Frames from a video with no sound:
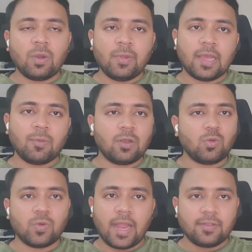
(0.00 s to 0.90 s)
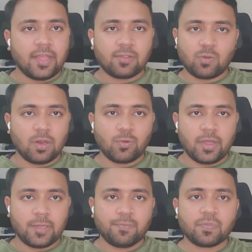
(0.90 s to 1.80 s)
will be able to write the SQL
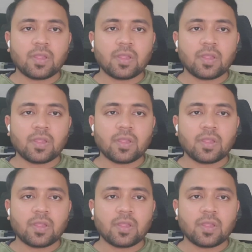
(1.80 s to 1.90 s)
query.